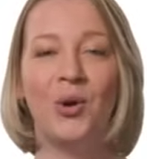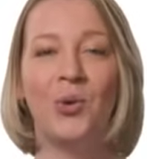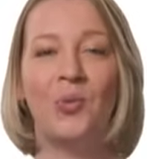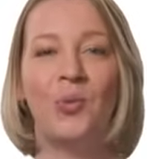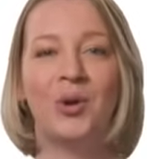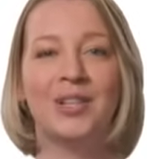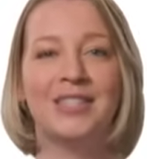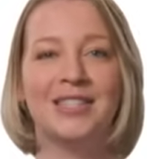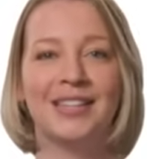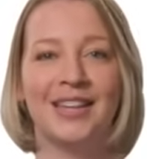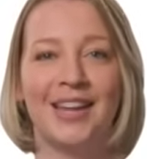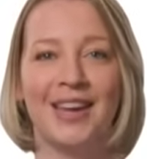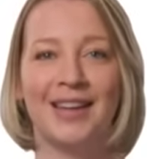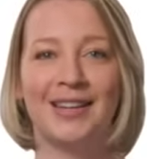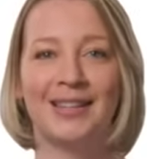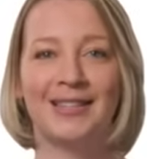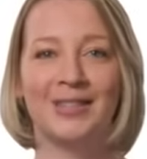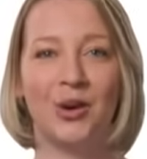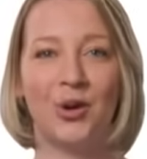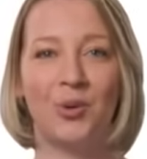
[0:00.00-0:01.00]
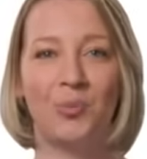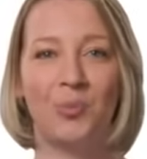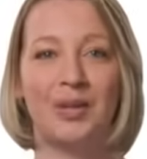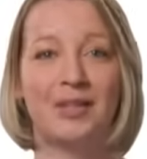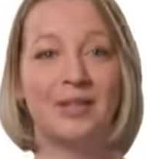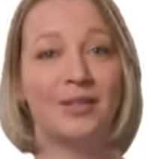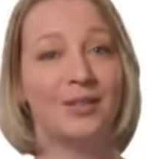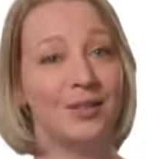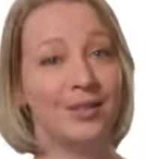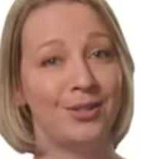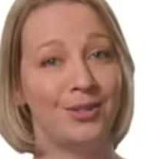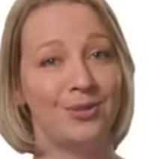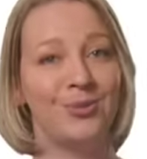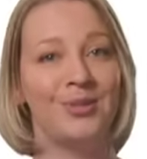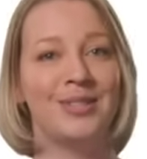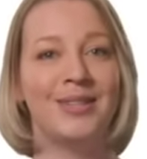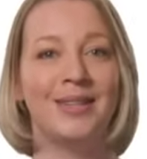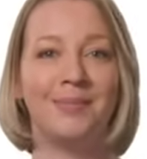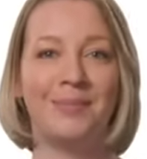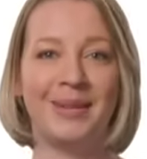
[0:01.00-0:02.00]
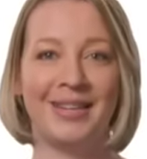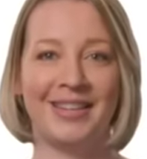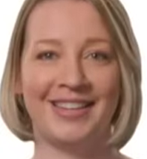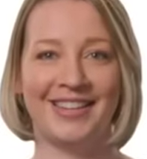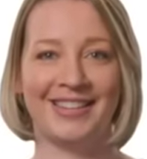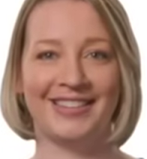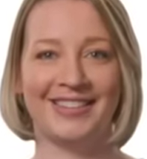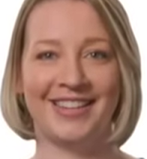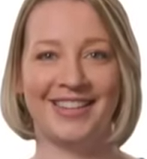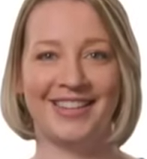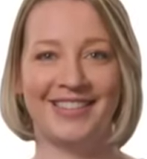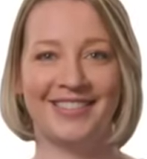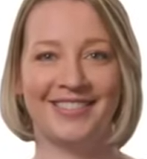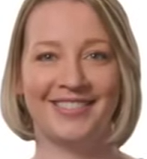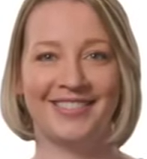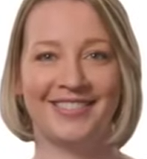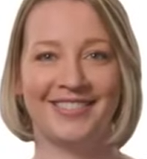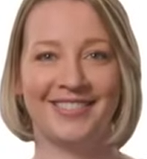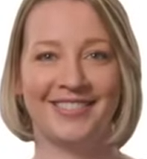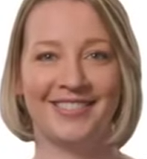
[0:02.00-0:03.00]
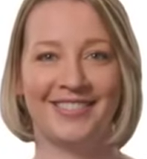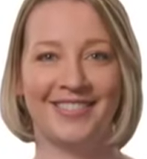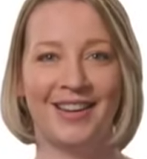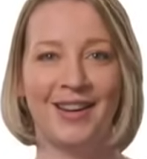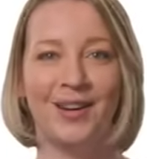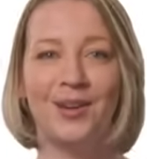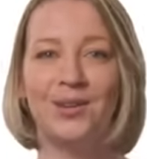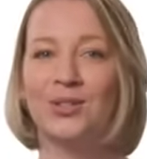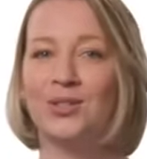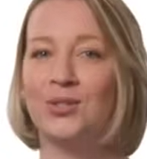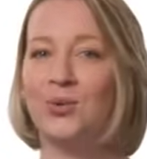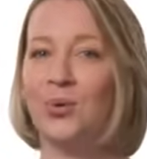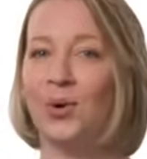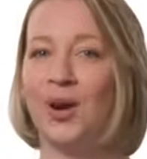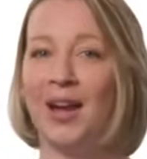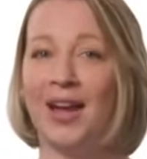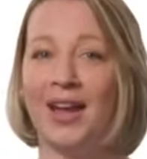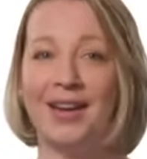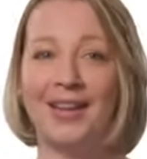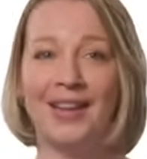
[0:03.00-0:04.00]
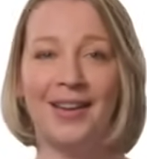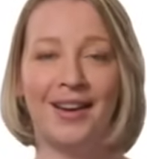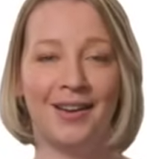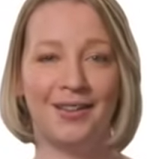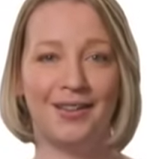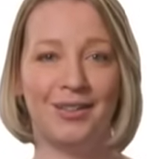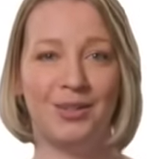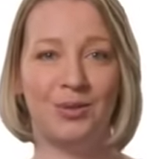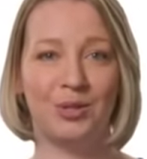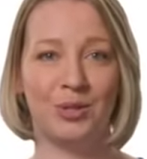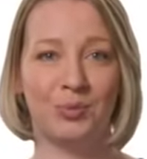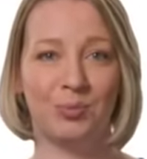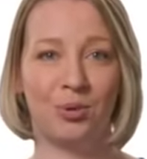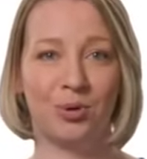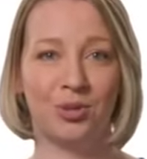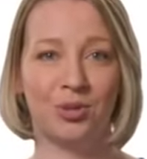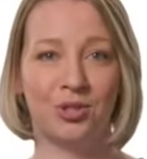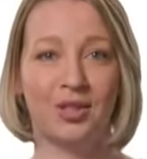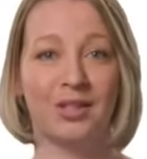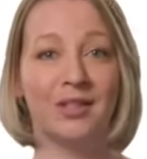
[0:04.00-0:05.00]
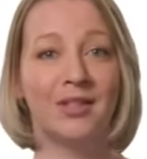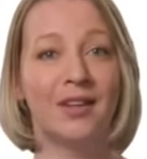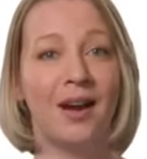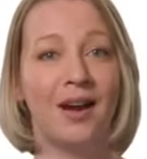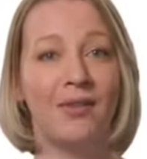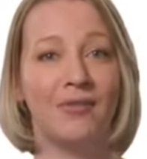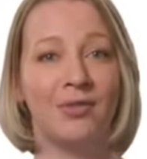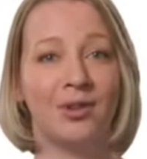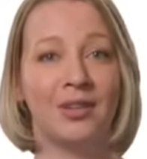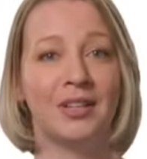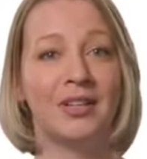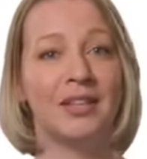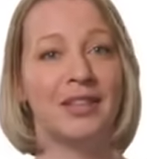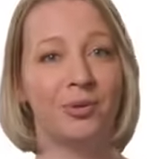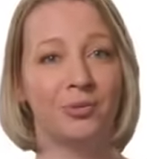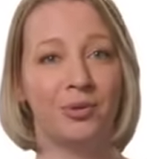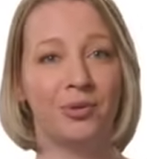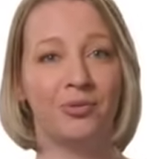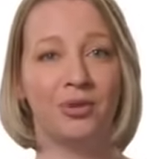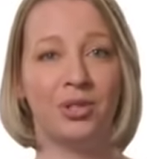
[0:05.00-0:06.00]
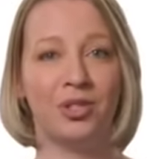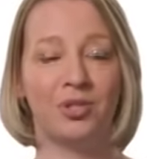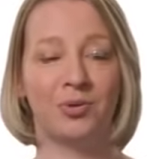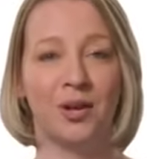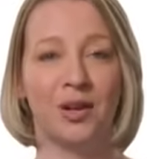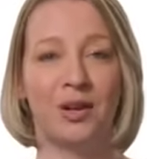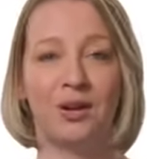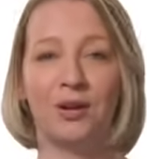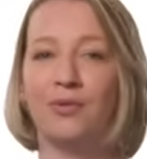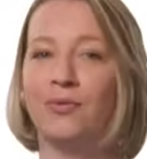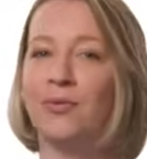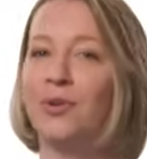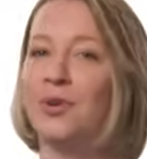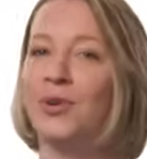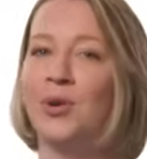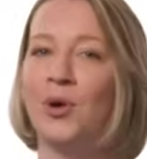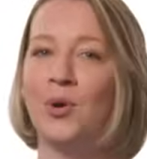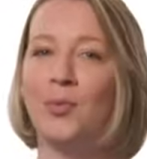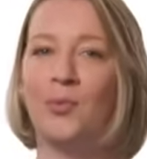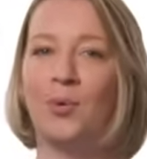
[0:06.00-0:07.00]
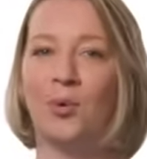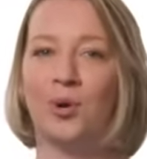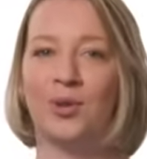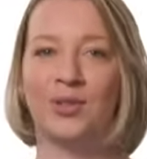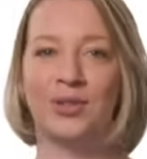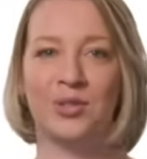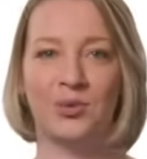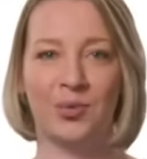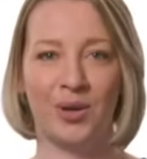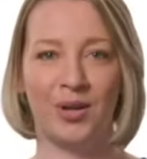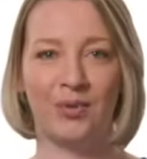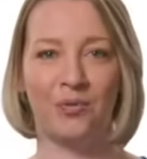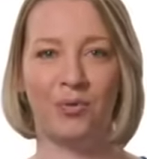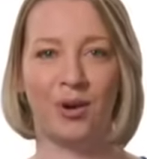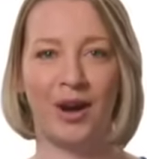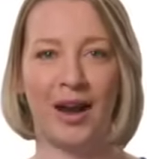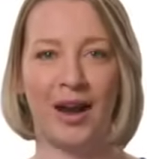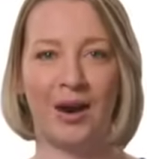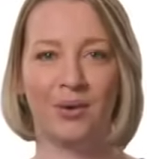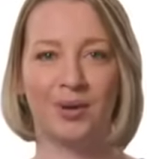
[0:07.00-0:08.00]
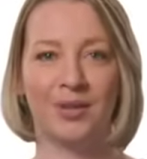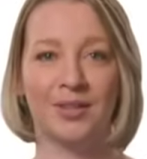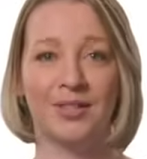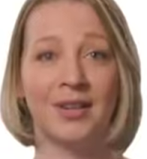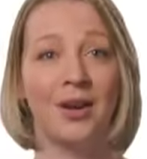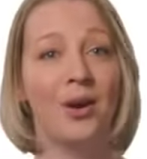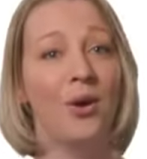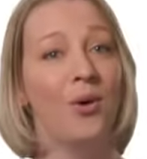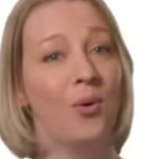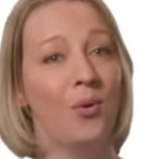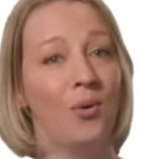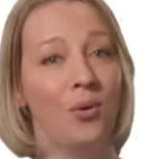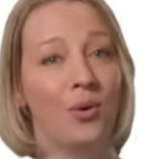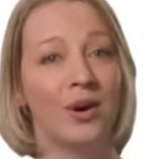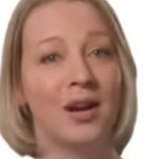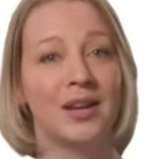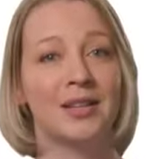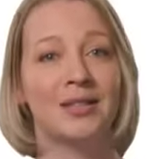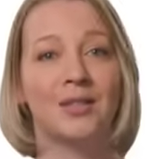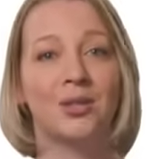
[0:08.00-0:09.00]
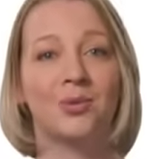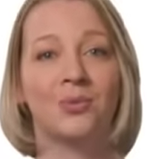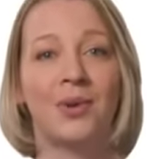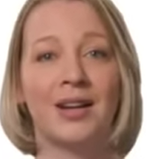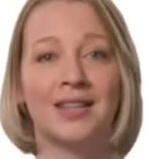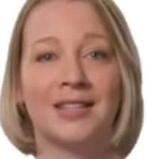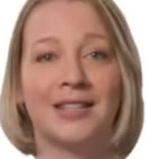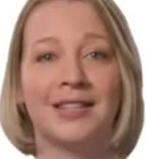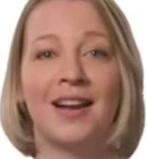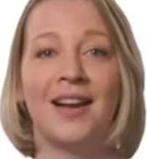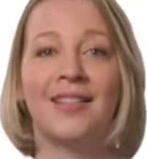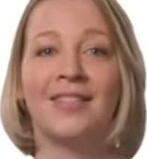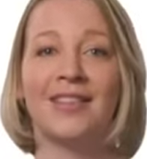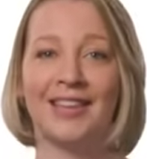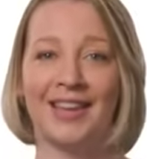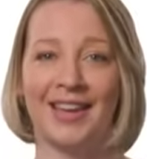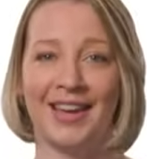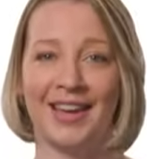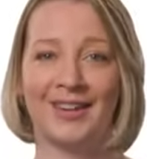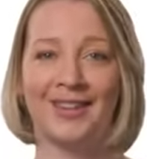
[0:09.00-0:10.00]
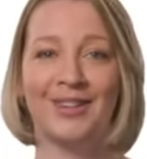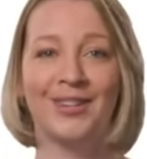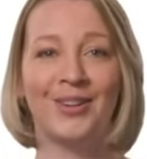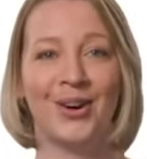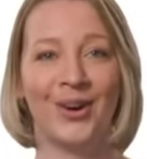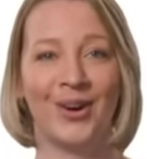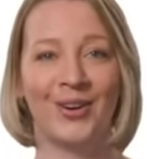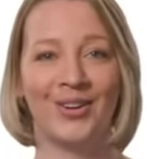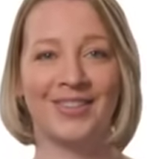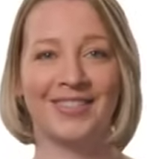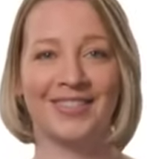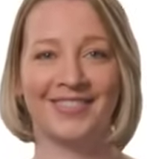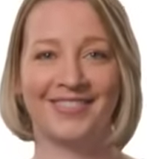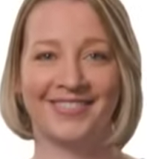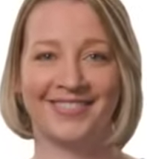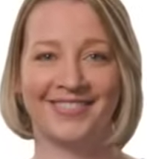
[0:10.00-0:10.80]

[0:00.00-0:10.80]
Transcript: Once a can is opened, use immediately. Store any unused portion covered in the refrigerator for no more than 24 hours, or as directed on the can carton.